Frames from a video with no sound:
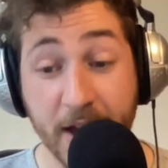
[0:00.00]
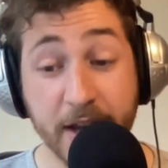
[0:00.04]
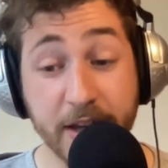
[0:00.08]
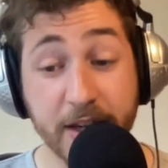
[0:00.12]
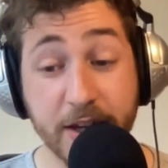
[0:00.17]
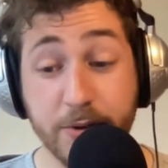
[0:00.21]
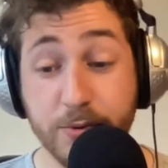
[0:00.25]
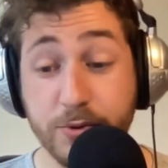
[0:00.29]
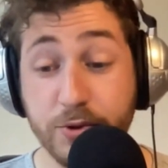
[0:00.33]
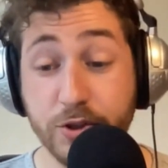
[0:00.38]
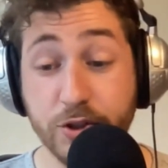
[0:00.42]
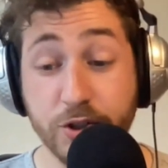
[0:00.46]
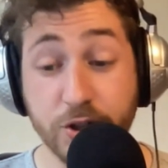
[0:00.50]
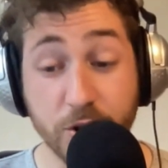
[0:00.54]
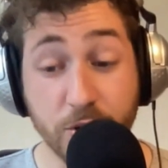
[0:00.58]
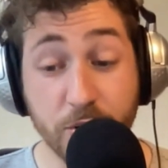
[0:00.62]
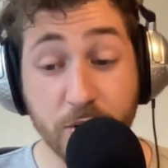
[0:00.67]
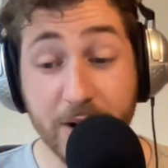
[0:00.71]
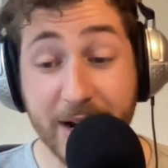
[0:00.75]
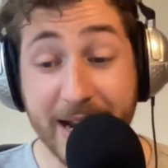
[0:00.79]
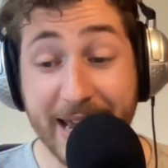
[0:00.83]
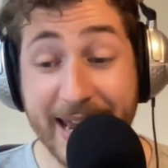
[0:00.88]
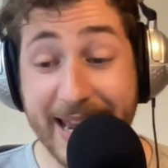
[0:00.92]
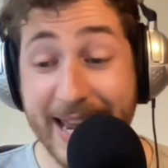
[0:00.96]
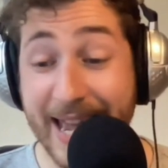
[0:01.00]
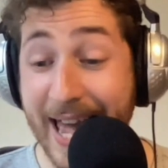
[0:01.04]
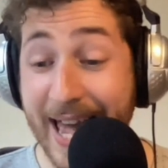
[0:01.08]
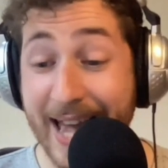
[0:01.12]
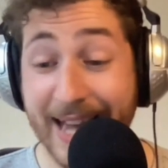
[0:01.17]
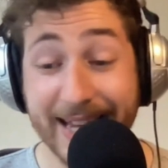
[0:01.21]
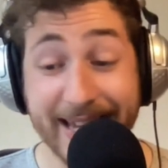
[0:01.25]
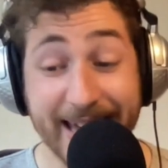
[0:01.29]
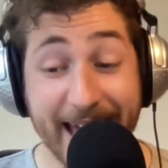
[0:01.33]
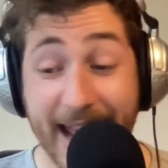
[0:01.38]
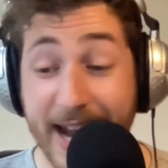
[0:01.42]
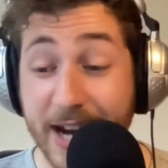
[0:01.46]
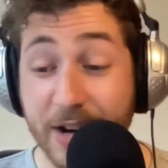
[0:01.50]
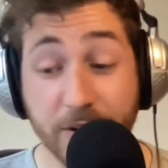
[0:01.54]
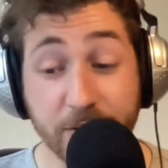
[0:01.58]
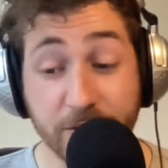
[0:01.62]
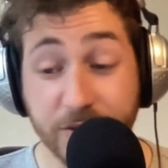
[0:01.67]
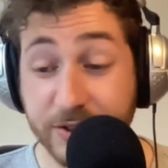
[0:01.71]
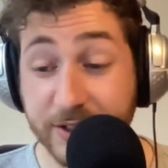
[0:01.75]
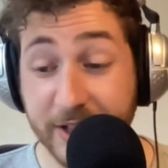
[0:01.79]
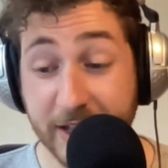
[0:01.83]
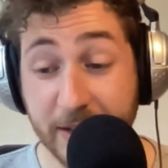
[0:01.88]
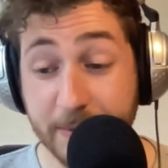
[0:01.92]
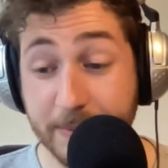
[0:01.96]
you surely cannot
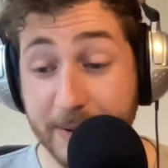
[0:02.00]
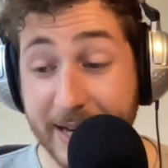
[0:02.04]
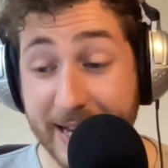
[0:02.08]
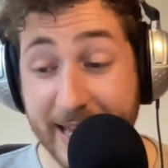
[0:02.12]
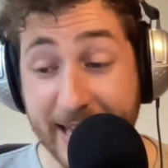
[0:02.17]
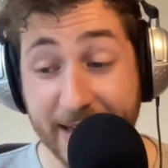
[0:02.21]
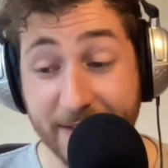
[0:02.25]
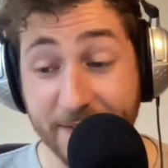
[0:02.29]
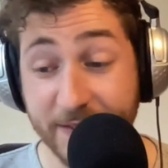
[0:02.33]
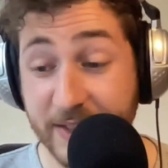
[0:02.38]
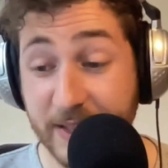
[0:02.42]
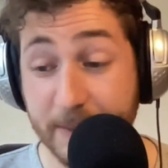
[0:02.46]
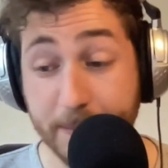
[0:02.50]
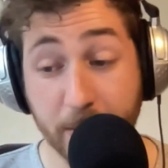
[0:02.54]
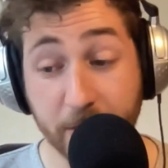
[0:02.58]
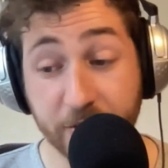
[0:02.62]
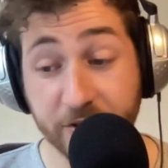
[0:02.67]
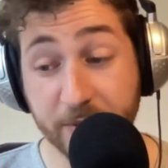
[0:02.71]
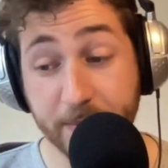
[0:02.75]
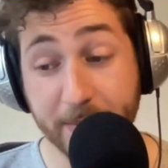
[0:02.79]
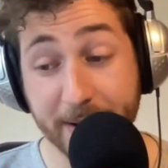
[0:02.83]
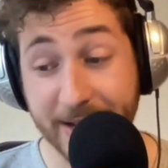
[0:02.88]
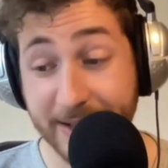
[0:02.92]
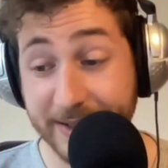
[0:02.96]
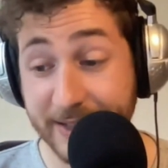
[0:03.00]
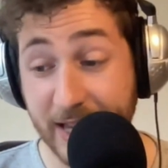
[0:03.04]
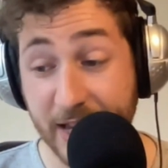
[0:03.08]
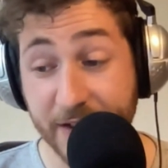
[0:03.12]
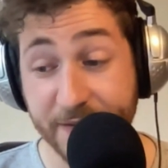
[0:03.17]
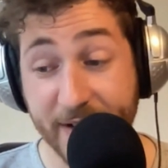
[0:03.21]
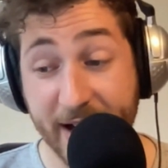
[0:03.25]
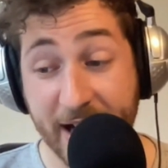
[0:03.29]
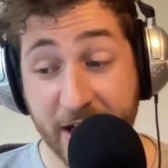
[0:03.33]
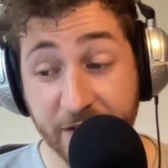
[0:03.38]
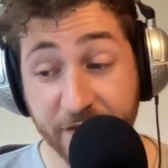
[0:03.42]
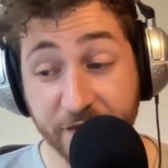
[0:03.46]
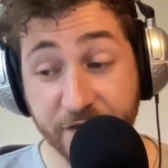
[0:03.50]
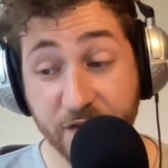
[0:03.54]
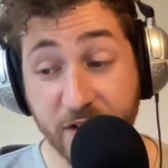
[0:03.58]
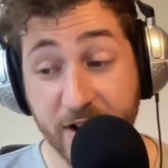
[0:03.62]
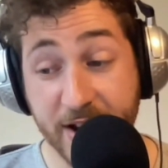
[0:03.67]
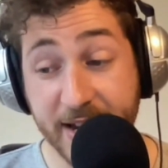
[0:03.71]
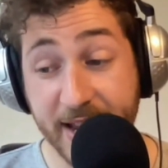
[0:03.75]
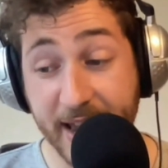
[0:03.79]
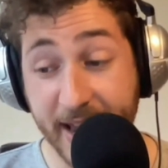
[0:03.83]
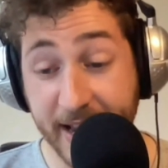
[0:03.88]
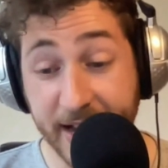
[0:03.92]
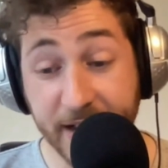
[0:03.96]
still believe in the possibility of Alfred
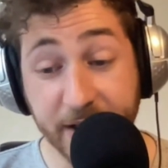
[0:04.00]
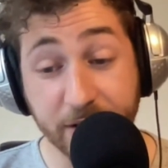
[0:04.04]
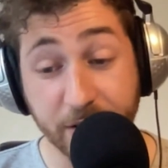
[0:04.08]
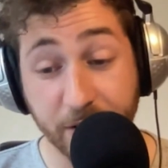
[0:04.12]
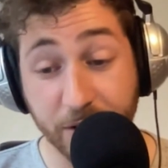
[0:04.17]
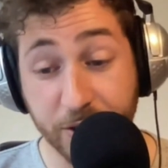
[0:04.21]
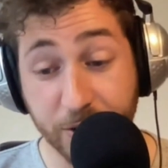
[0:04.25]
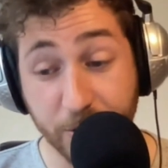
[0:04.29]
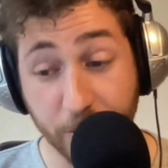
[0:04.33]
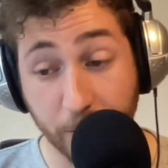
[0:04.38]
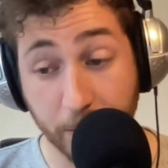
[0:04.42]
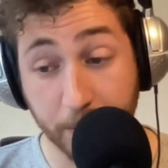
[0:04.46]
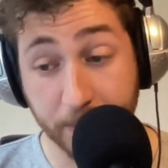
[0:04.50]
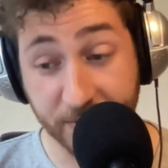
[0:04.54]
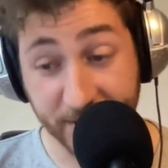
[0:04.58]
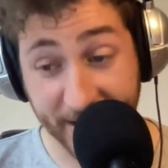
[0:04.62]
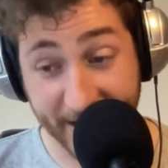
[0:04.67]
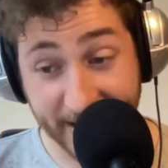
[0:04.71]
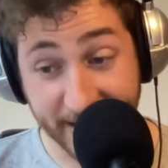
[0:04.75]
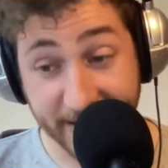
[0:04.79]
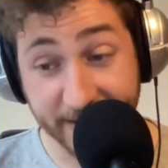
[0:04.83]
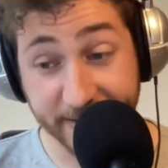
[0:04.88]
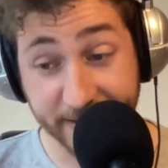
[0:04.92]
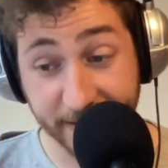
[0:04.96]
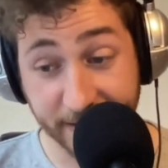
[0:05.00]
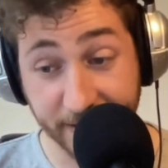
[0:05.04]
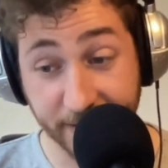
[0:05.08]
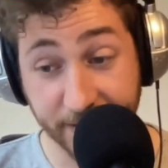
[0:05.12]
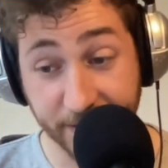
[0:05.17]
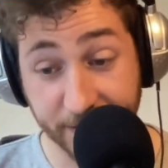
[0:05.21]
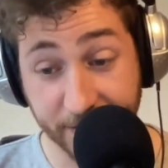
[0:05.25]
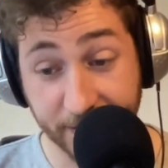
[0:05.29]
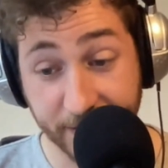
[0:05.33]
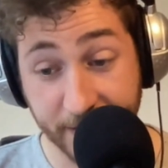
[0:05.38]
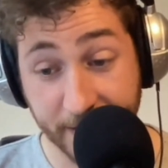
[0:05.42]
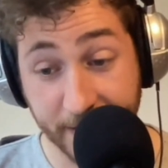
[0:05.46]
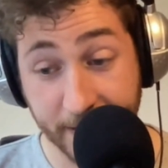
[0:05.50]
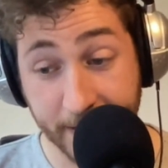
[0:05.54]
Inglethorpe's innocence.